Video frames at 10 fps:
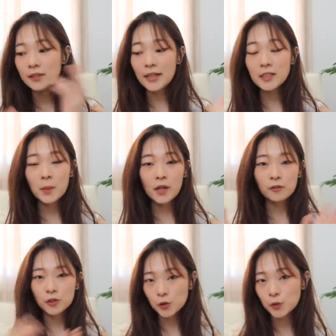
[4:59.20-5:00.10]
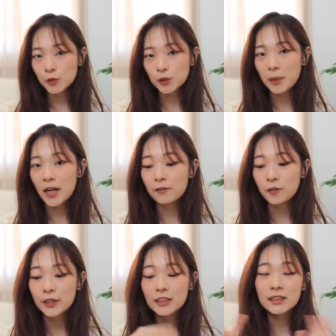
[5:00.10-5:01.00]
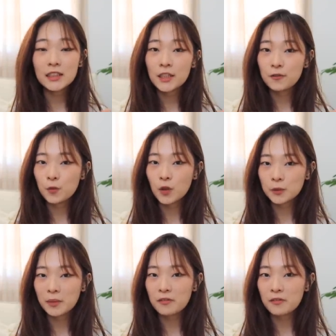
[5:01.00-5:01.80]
next pair of shoes you might have already seen it if you watch my